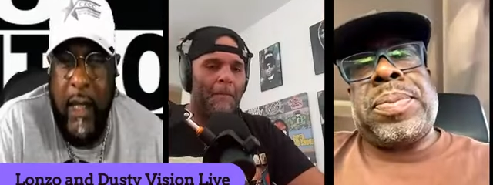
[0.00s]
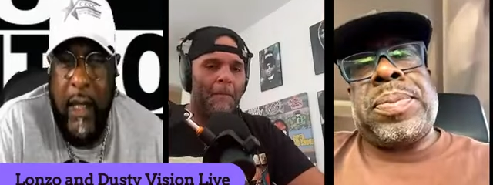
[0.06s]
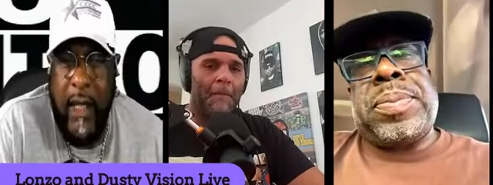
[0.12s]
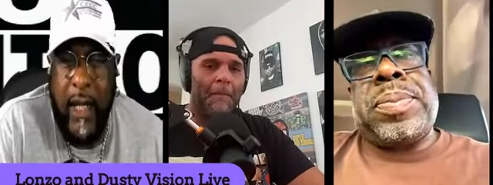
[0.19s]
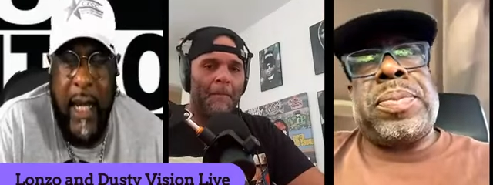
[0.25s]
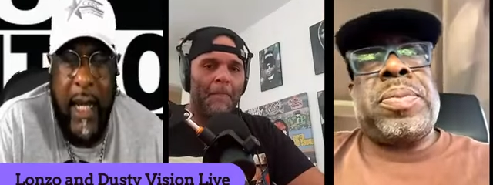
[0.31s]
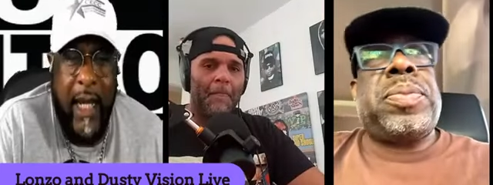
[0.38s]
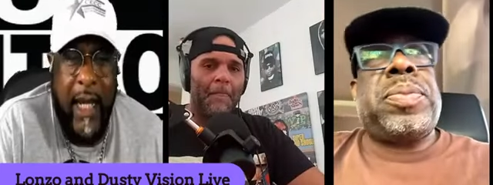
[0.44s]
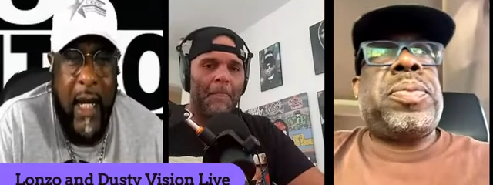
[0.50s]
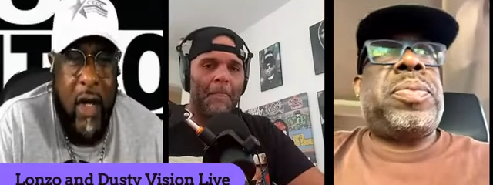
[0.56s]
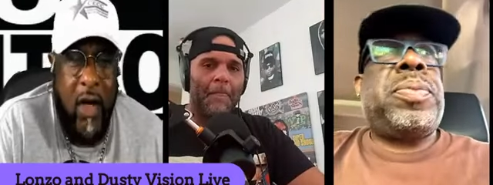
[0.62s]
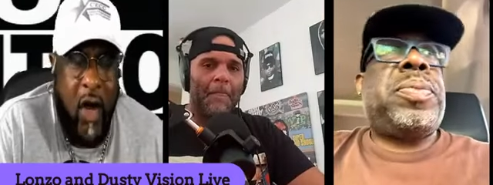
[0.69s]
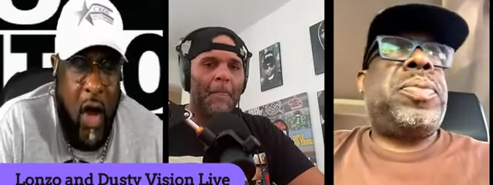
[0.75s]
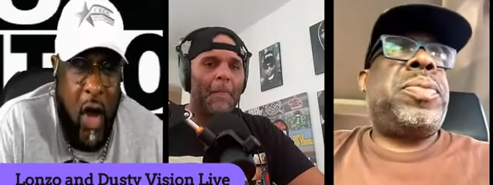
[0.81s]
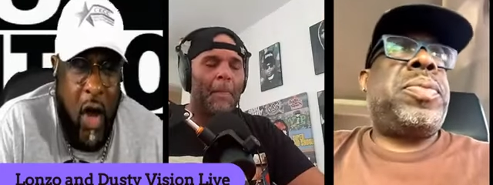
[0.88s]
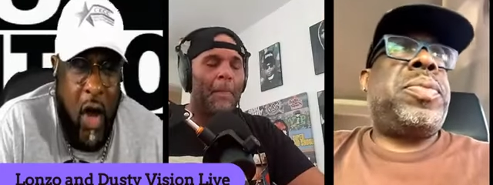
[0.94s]
Speaker 1: and
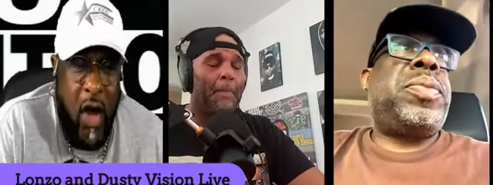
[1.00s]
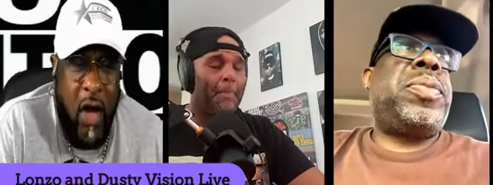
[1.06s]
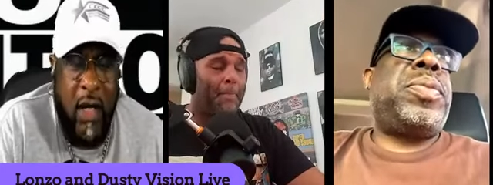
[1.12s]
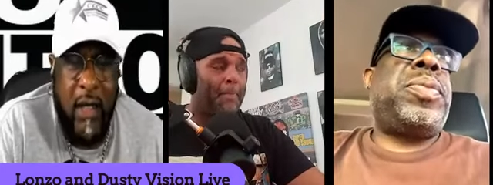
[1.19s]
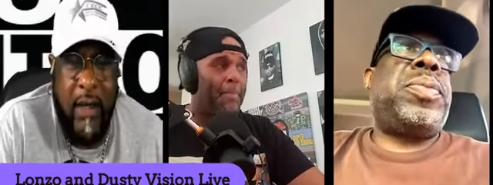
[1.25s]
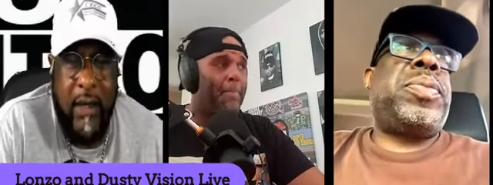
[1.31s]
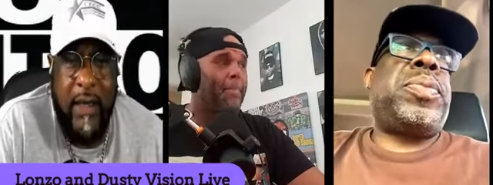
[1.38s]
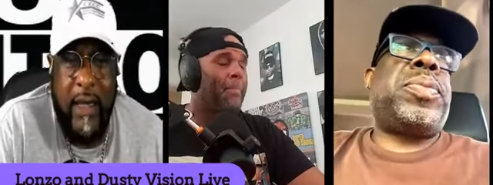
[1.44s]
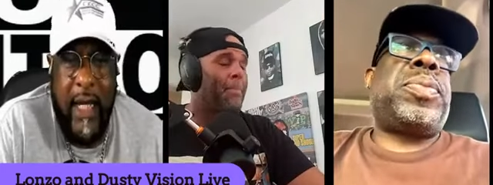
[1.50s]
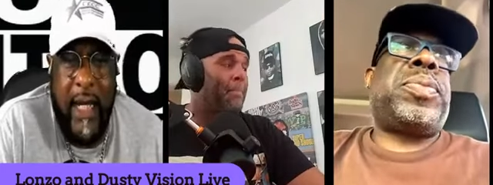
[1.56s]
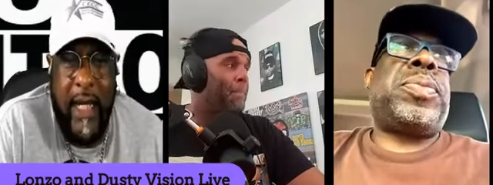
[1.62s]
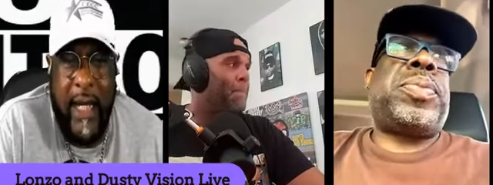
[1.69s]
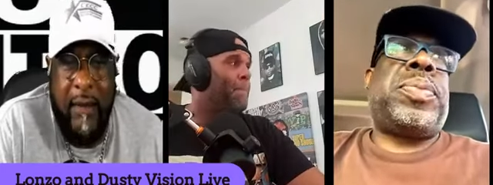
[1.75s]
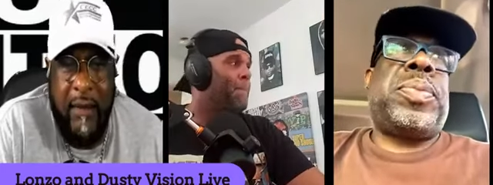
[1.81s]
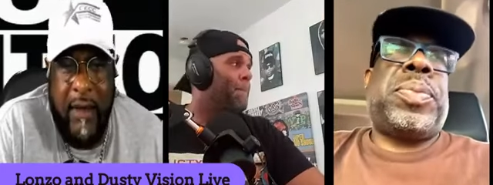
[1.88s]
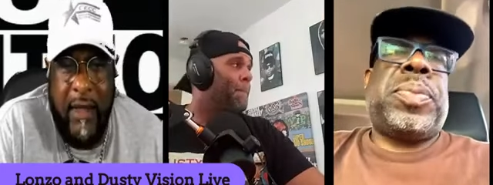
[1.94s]
cars and
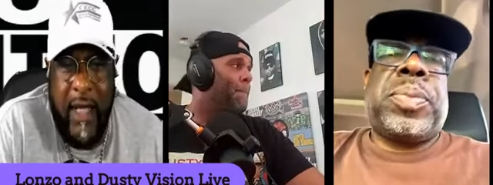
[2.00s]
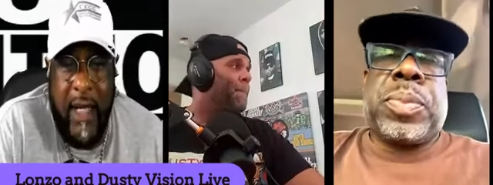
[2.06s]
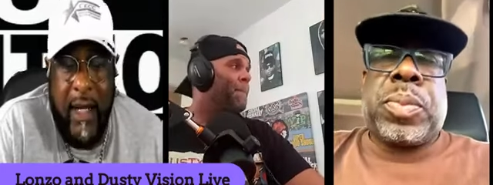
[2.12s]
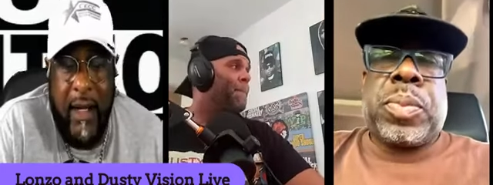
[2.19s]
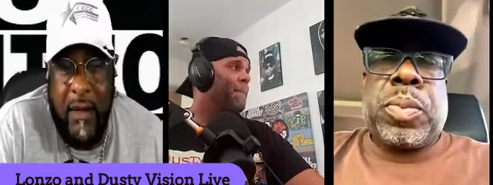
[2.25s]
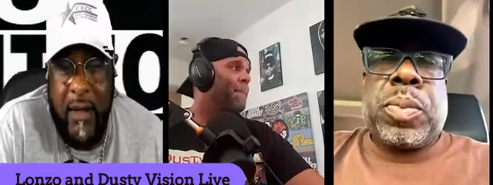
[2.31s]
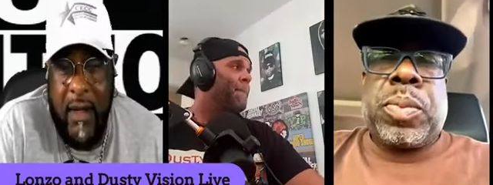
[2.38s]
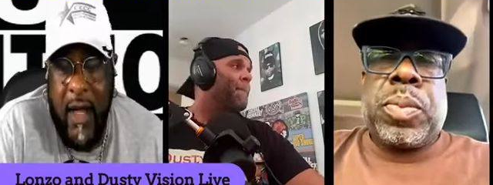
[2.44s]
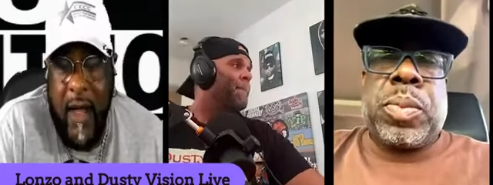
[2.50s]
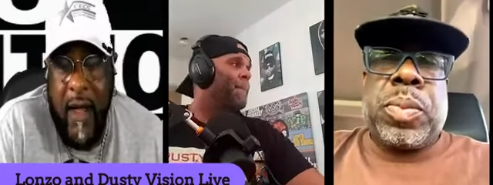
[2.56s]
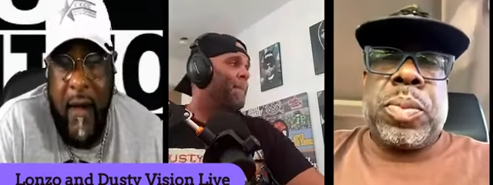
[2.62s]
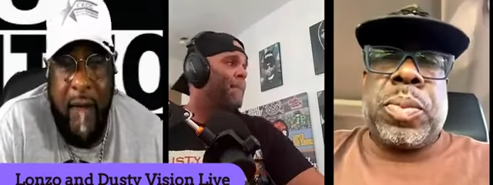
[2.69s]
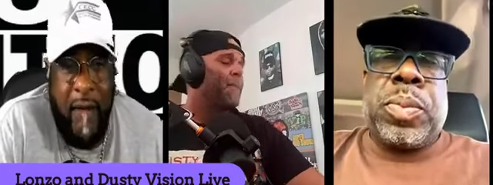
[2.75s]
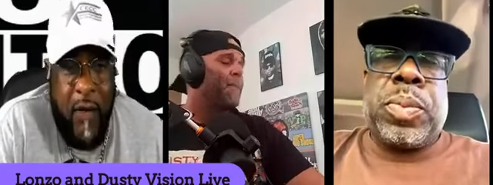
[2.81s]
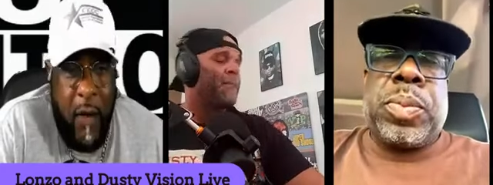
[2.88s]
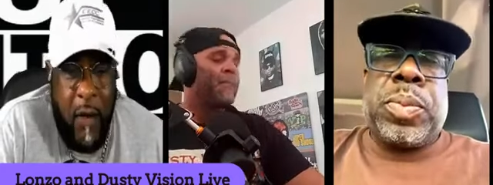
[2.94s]
everything else,
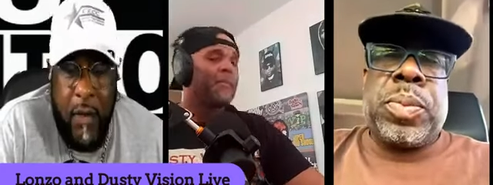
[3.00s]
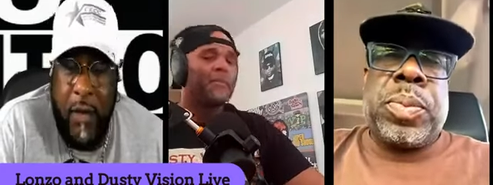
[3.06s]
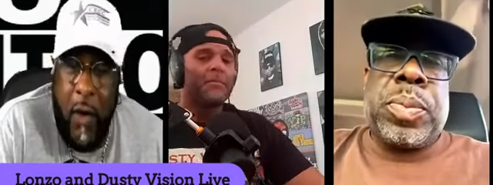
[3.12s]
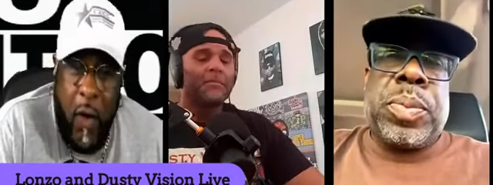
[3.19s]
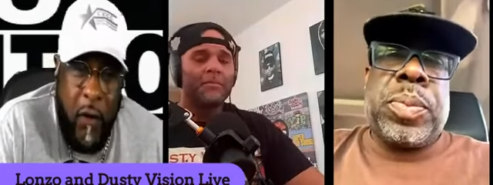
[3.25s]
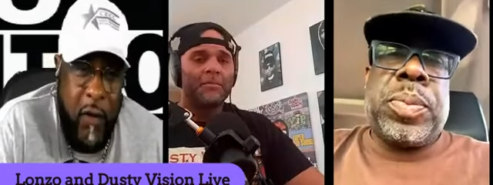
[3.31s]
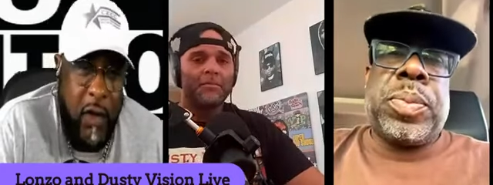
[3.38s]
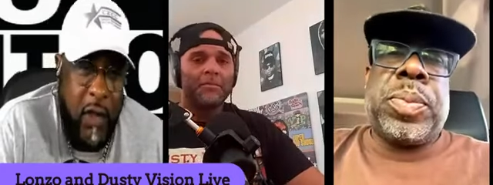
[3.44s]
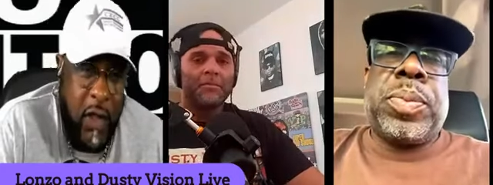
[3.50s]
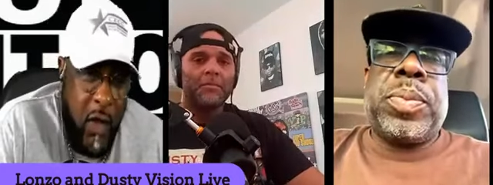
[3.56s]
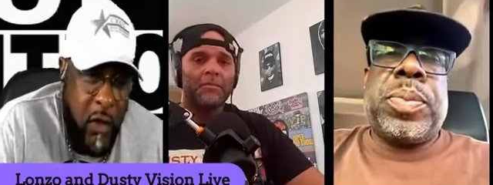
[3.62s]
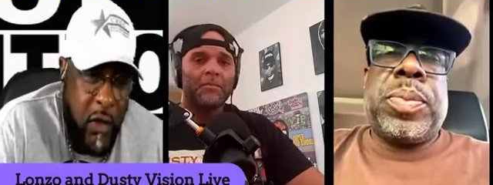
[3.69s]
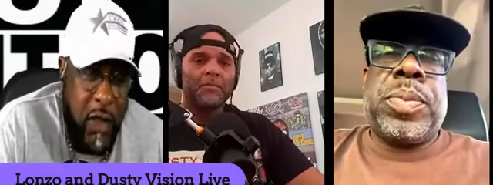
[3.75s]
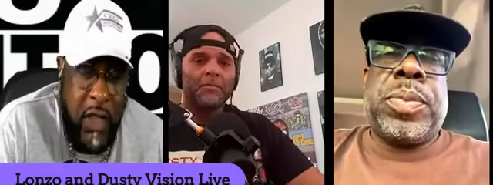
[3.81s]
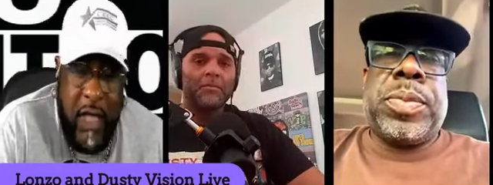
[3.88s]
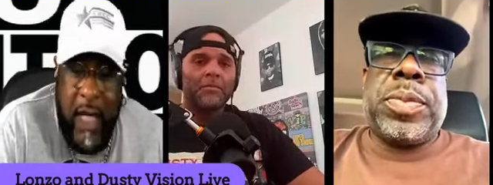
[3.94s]
folks overdose
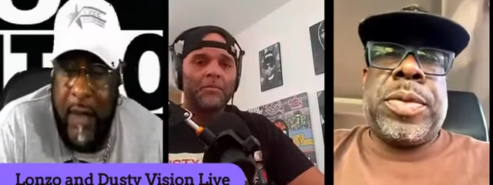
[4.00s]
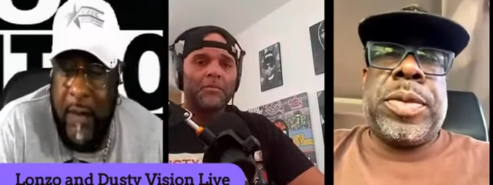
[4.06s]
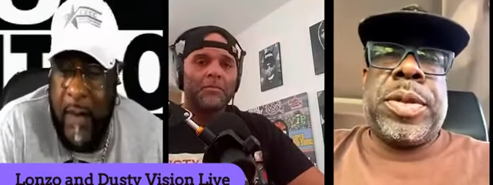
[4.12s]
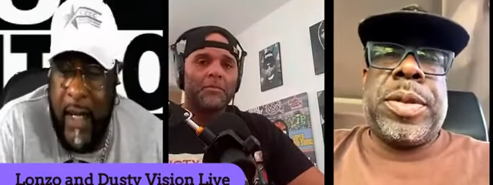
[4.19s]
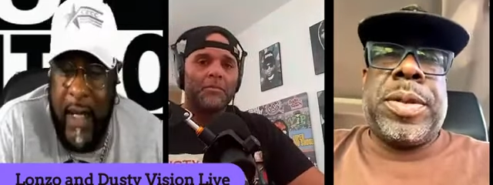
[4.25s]
shit, man.